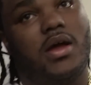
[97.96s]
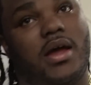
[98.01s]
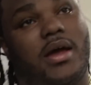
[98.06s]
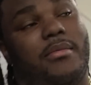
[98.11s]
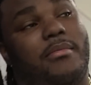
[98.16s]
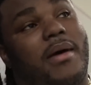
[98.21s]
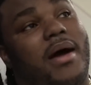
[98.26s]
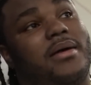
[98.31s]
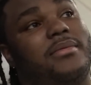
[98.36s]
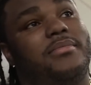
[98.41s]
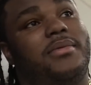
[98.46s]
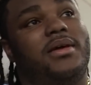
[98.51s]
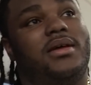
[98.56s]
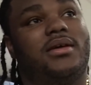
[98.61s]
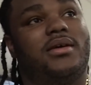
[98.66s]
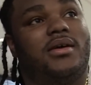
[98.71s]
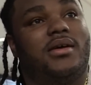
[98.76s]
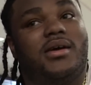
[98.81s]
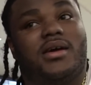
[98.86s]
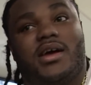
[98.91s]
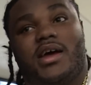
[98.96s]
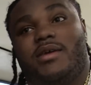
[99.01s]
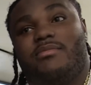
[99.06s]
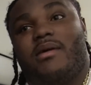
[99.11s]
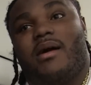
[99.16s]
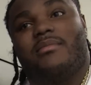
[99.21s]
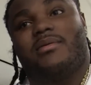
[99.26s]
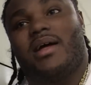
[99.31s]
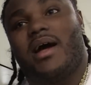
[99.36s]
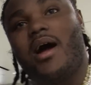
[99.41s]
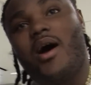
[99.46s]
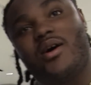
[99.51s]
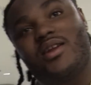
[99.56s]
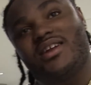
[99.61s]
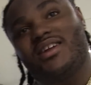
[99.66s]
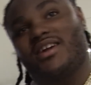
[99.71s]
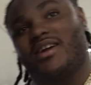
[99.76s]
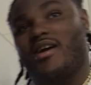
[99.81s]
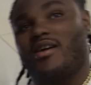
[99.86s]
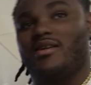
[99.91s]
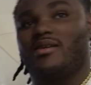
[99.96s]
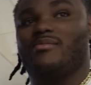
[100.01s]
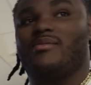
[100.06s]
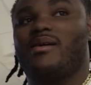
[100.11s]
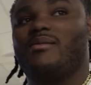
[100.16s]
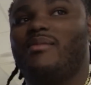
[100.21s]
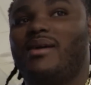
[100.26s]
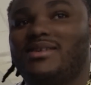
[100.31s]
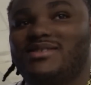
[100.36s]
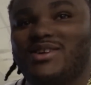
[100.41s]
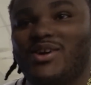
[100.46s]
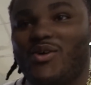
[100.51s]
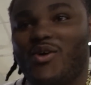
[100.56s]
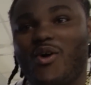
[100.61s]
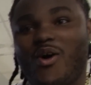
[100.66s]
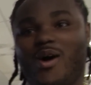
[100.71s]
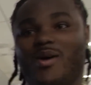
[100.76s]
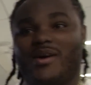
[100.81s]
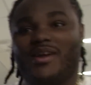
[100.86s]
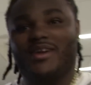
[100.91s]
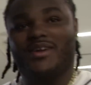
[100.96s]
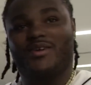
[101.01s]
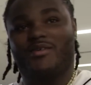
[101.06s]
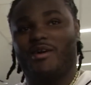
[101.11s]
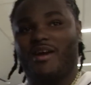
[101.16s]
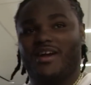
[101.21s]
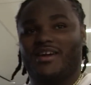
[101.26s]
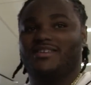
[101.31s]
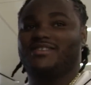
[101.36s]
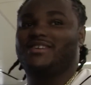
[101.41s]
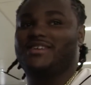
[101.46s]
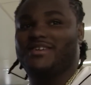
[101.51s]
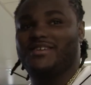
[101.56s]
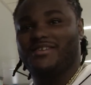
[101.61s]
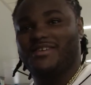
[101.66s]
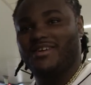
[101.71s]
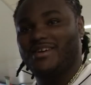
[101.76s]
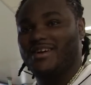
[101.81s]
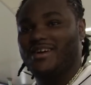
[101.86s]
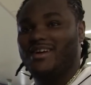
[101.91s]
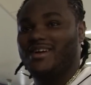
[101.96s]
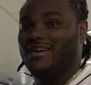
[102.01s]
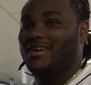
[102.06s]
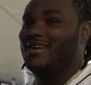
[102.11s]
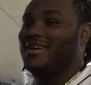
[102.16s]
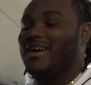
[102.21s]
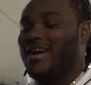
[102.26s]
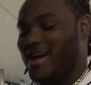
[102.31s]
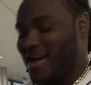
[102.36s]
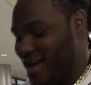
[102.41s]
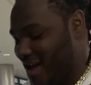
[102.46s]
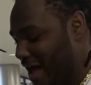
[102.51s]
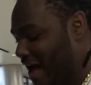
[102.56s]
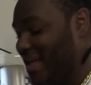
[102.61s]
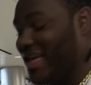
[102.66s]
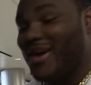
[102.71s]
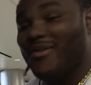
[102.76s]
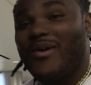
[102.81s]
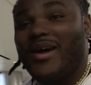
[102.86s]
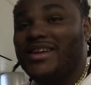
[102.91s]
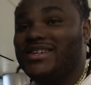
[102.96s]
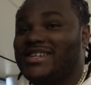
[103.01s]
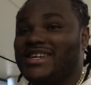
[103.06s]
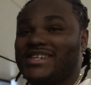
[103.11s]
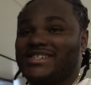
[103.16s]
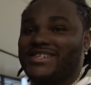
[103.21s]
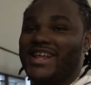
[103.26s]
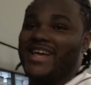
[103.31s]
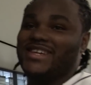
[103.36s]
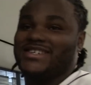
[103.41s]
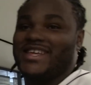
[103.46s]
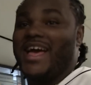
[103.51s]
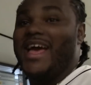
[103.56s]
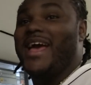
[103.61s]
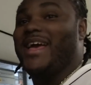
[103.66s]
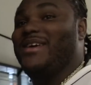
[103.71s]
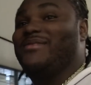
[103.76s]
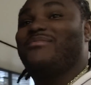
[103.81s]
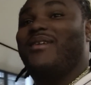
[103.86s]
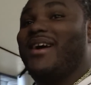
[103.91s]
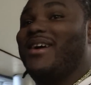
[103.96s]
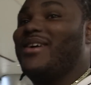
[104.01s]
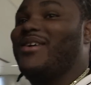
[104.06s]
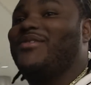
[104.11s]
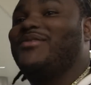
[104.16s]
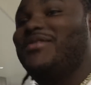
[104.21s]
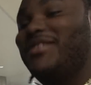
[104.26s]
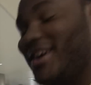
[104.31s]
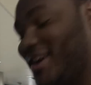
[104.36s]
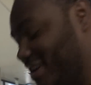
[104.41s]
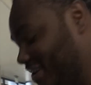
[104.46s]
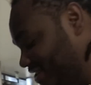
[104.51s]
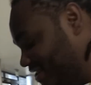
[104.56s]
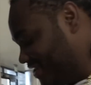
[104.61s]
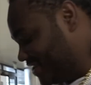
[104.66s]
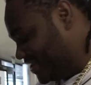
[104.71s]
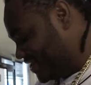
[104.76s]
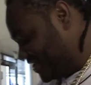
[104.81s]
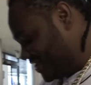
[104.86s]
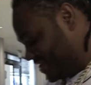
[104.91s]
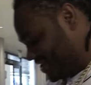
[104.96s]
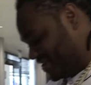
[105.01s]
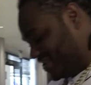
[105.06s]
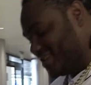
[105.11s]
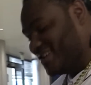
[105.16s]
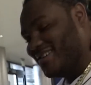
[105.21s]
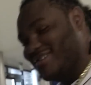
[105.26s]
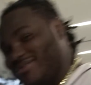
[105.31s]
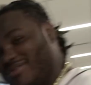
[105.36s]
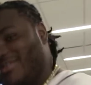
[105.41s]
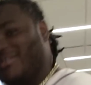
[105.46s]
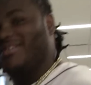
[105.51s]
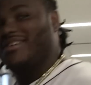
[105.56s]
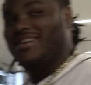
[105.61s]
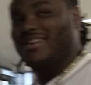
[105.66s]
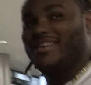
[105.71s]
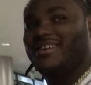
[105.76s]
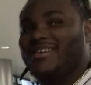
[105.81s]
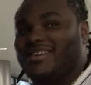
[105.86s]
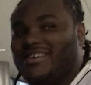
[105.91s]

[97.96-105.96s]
It might be. He might be like, I don't even care no more. I'm about to go all the way crazy I can't wait to see his next game. He might go nuts. For real.